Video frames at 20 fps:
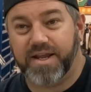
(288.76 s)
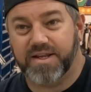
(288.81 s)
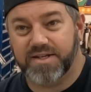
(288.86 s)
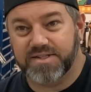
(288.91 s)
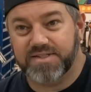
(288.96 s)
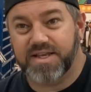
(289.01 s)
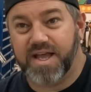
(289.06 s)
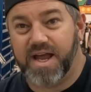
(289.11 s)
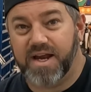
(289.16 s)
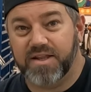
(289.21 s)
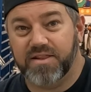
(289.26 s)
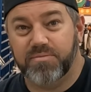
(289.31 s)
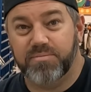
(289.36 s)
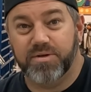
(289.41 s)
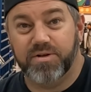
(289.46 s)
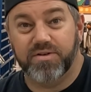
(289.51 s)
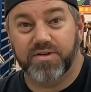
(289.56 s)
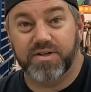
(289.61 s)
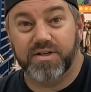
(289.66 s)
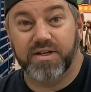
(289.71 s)
and side of the
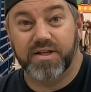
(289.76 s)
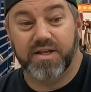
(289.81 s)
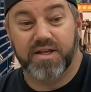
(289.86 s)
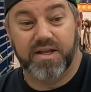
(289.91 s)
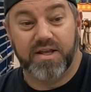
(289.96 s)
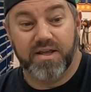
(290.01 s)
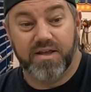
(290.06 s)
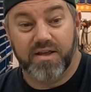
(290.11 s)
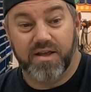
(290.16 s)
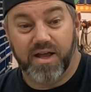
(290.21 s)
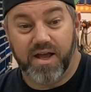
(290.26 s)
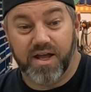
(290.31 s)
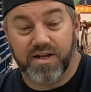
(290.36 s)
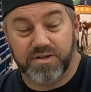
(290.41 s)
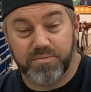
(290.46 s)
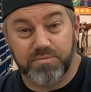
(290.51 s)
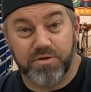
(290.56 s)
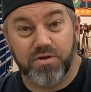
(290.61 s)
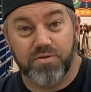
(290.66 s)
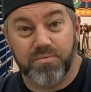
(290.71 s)
building
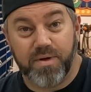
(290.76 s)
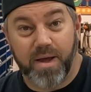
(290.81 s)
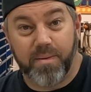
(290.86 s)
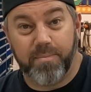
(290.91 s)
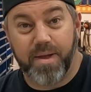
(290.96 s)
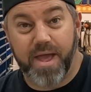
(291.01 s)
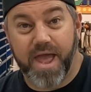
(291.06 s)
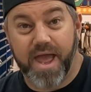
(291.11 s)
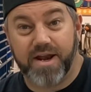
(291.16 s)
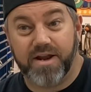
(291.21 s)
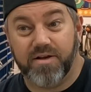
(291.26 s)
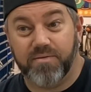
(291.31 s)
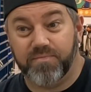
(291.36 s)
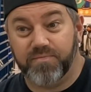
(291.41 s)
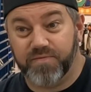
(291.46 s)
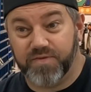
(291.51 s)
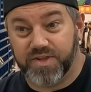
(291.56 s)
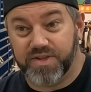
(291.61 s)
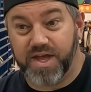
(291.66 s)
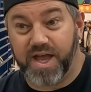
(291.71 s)
to build my pad
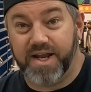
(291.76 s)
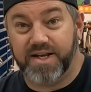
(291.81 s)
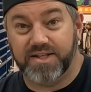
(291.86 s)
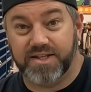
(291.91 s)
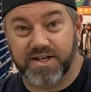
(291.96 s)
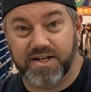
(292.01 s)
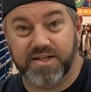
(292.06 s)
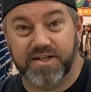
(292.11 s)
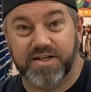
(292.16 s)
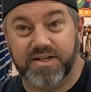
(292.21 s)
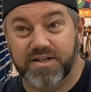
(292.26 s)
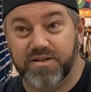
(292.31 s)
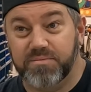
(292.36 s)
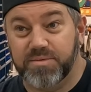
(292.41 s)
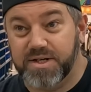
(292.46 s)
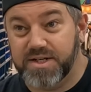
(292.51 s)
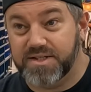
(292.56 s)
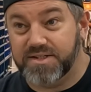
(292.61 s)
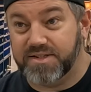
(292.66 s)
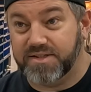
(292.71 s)
up to the height that it needed to
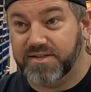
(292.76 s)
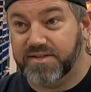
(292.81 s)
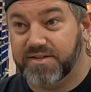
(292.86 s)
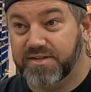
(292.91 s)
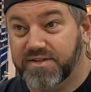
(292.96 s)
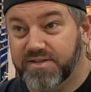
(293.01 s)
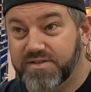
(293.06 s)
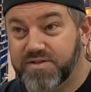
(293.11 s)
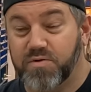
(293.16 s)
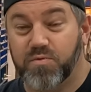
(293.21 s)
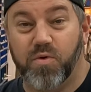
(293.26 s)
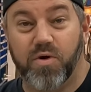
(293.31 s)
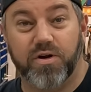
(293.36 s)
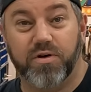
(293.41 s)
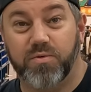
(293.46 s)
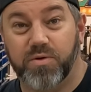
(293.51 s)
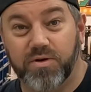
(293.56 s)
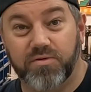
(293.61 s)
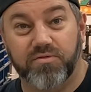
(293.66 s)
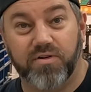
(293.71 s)
be so
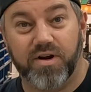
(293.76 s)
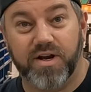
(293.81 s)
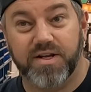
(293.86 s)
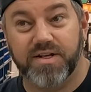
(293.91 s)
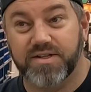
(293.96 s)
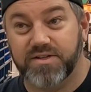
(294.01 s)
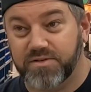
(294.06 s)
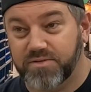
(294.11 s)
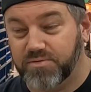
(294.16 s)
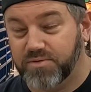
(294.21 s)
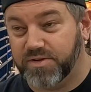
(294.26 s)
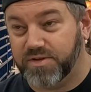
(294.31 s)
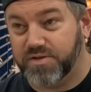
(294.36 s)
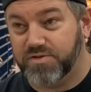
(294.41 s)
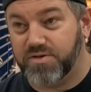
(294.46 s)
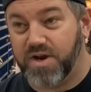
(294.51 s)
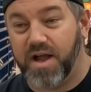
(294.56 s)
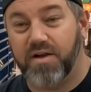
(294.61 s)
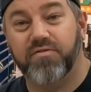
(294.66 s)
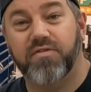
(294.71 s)
water wouldn't run into it with the
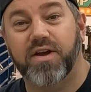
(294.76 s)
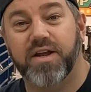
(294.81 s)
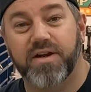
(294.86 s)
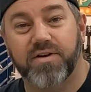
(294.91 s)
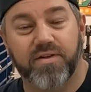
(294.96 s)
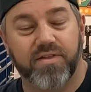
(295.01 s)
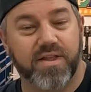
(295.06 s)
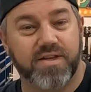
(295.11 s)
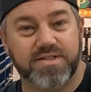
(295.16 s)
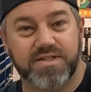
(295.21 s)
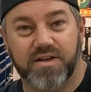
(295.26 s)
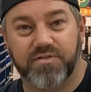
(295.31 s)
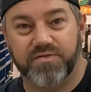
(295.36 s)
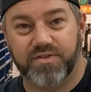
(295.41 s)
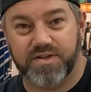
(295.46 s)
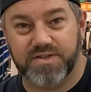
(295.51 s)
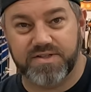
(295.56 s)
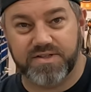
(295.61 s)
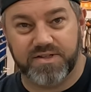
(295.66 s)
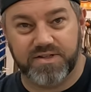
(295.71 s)
driveway and all that stuff
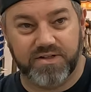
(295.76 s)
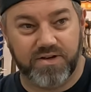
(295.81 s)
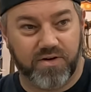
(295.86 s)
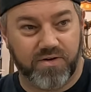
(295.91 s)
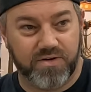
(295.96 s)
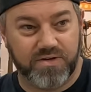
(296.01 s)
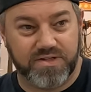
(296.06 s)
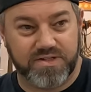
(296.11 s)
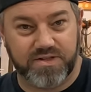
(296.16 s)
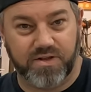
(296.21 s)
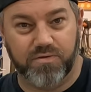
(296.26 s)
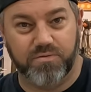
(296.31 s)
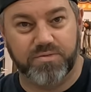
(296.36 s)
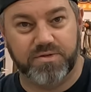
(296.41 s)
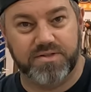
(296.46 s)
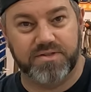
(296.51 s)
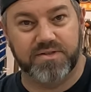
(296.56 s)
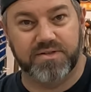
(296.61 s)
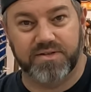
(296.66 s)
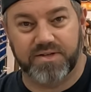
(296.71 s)
because the yard
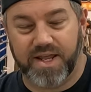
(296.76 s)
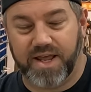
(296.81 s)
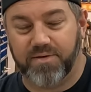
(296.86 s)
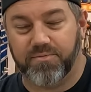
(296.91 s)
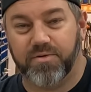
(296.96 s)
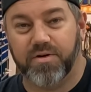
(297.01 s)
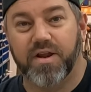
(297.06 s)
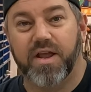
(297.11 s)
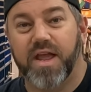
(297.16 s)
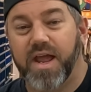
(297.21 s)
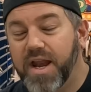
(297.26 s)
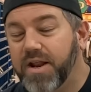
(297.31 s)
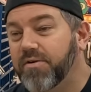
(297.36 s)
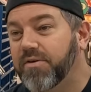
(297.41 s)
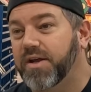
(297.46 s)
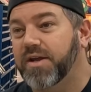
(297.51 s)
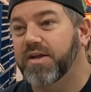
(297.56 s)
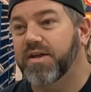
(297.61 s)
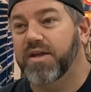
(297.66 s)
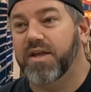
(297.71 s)
slopes downward.
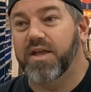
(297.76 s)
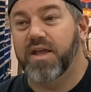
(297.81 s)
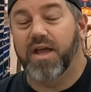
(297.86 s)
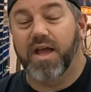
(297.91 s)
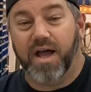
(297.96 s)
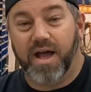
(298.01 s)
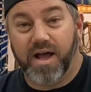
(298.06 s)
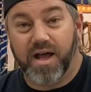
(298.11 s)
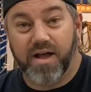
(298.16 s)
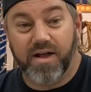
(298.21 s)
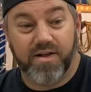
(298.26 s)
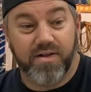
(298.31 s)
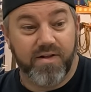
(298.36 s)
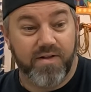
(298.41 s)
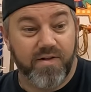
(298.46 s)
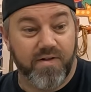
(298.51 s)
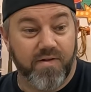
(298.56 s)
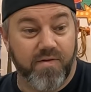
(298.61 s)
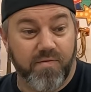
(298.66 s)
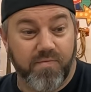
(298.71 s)
Anyway,
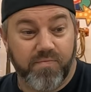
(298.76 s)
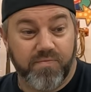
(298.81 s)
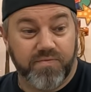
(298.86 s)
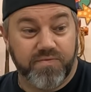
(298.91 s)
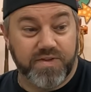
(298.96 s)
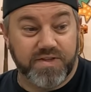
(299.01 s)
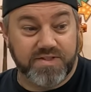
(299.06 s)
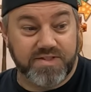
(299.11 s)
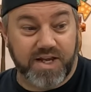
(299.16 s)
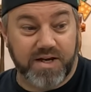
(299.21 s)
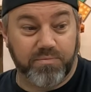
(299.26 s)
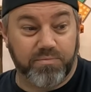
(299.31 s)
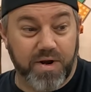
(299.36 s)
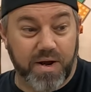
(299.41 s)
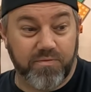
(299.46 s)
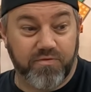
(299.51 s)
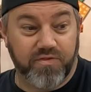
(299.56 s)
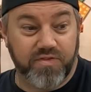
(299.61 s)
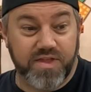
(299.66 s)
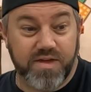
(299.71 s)
the site
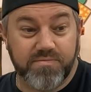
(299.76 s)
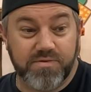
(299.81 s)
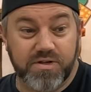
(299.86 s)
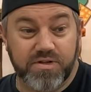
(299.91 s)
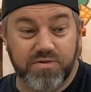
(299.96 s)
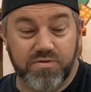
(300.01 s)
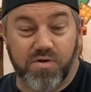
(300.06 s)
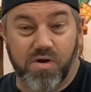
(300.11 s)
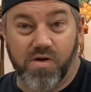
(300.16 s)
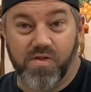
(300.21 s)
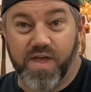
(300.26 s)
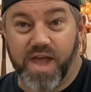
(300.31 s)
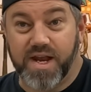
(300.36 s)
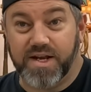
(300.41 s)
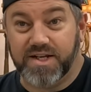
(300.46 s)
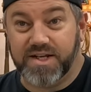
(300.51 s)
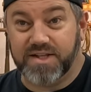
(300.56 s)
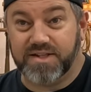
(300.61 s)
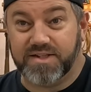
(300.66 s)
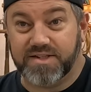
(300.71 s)
prep for them to do all that
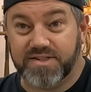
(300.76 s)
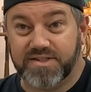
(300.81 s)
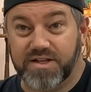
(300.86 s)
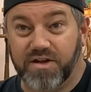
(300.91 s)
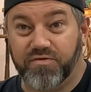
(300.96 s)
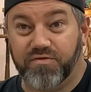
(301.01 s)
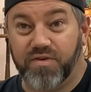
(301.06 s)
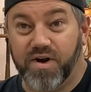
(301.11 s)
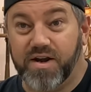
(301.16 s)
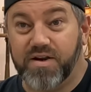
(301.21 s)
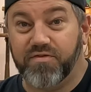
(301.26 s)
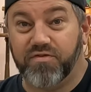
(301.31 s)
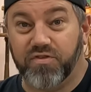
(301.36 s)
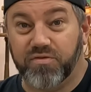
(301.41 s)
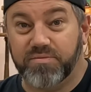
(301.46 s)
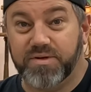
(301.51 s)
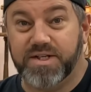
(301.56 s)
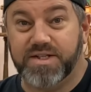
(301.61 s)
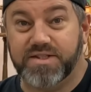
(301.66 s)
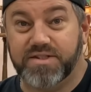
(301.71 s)
and get the stuff ready
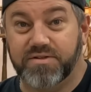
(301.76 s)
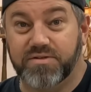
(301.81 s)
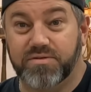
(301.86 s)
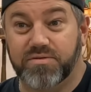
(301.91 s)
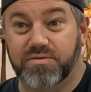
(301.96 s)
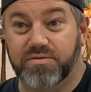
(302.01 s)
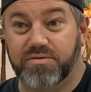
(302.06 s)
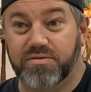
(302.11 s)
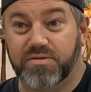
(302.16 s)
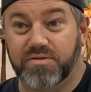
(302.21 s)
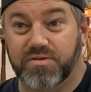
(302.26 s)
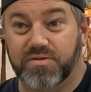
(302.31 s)
for me to